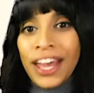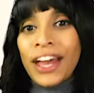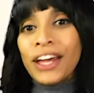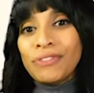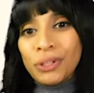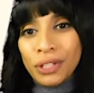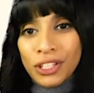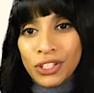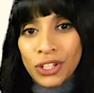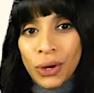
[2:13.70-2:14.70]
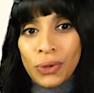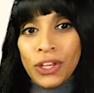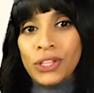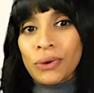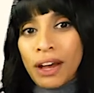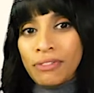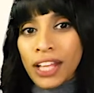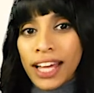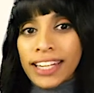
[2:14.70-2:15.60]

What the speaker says: If you can show that you have led